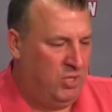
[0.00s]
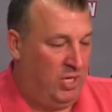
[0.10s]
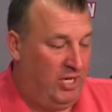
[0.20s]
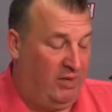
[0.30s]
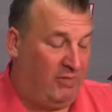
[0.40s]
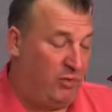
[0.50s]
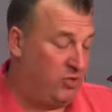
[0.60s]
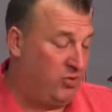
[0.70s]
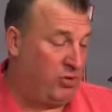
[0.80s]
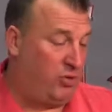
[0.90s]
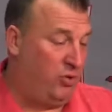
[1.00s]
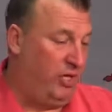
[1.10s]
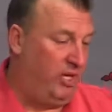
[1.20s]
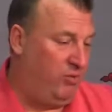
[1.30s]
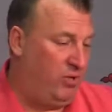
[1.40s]
Again, for us in
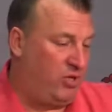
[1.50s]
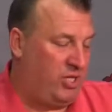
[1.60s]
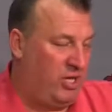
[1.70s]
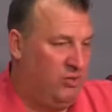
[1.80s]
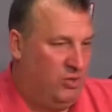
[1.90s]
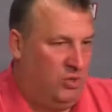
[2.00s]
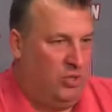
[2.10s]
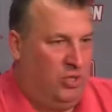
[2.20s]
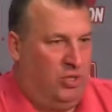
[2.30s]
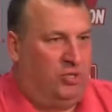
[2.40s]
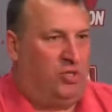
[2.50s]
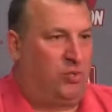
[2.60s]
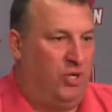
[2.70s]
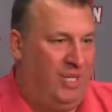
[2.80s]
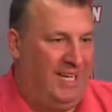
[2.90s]
recruiting, it works out.
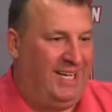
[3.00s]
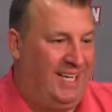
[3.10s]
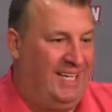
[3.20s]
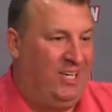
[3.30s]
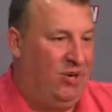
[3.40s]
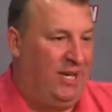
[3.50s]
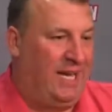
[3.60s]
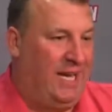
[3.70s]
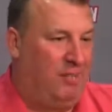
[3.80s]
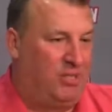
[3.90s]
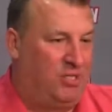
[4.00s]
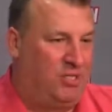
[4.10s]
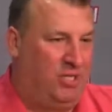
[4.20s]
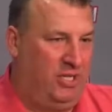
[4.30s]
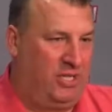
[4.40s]
Just when you get a kid here on
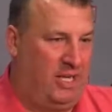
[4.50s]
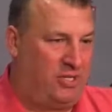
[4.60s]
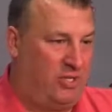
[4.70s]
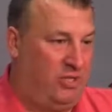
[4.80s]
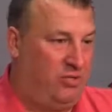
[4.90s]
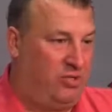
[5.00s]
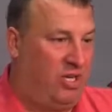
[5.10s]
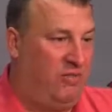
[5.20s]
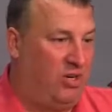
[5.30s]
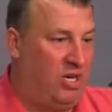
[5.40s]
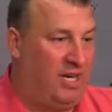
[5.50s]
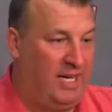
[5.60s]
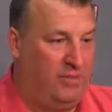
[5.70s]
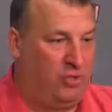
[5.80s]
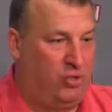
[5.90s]
campus, it's actually those 11 o'clock
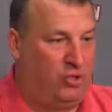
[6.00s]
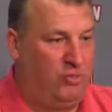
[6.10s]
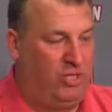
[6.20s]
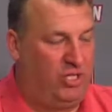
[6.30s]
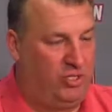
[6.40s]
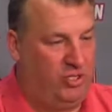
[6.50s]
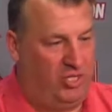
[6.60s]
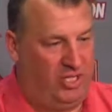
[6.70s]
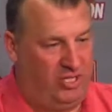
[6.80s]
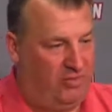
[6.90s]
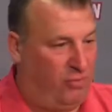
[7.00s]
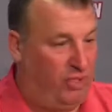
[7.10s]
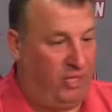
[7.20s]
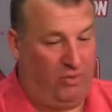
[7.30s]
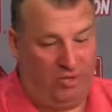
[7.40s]
games are good because you can get a full
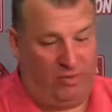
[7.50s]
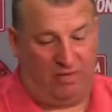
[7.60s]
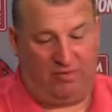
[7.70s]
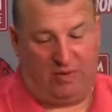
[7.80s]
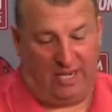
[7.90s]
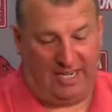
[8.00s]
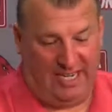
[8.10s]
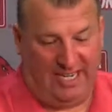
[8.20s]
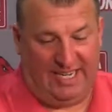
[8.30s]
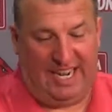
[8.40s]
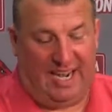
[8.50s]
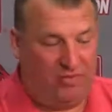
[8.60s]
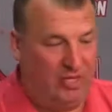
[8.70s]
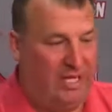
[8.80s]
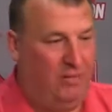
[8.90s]
day with them on Friday, and then
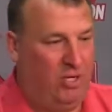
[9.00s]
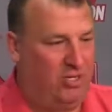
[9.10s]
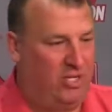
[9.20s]
after the game on